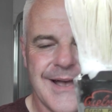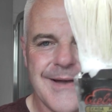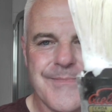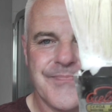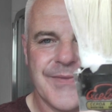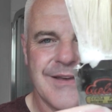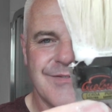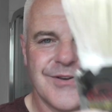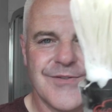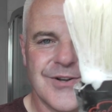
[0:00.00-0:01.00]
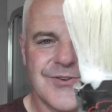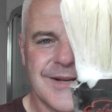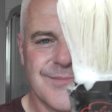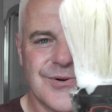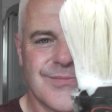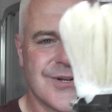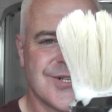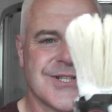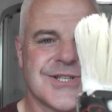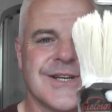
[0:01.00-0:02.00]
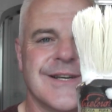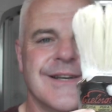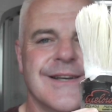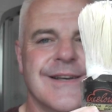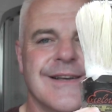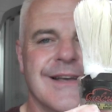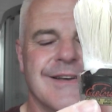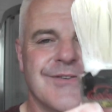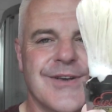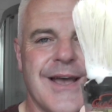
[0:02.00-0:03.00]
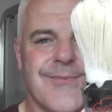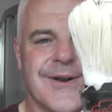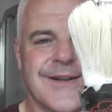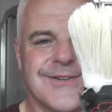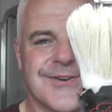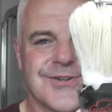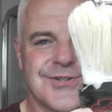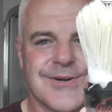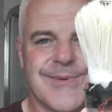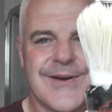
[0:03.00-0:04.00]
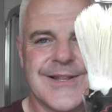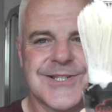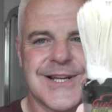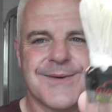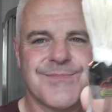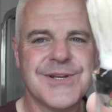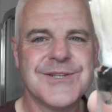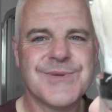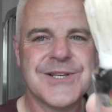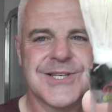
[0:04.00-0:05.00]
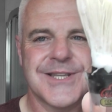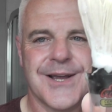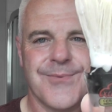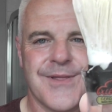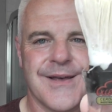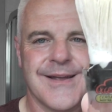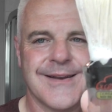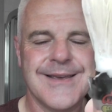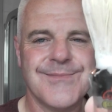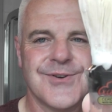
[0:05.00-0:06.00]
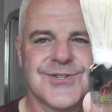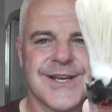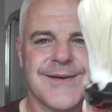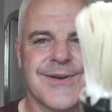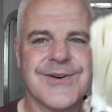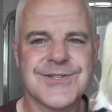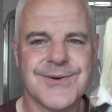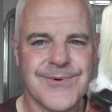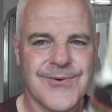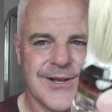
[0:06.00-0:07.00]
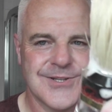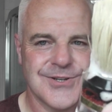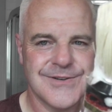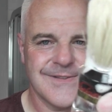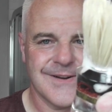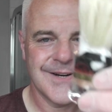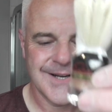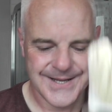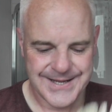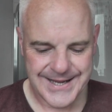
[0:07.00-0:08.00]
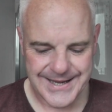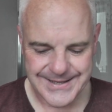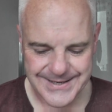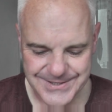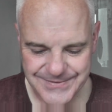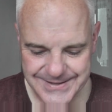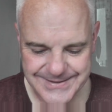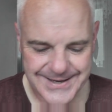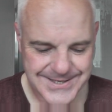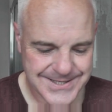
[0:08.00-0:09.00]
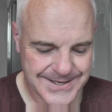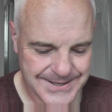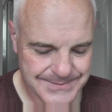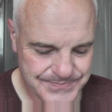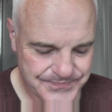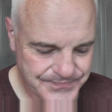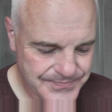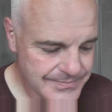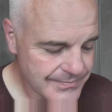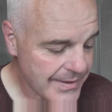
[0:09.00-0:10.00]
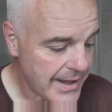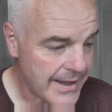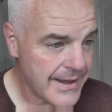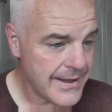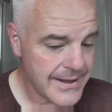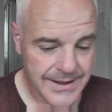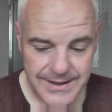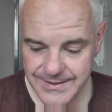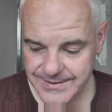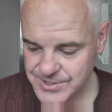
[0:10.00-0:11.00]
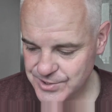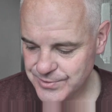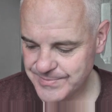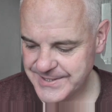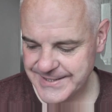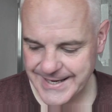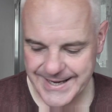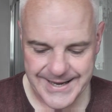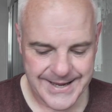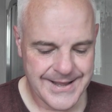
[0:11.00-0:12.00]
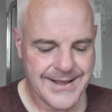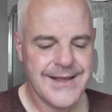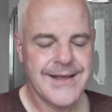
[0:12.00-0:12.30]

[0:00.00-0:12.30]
If you've not tried boar brushes, if you get one and you're not sure about it at the start, please, please stick with it and keep using it, because it will get softer and it's fantastic. The soap today,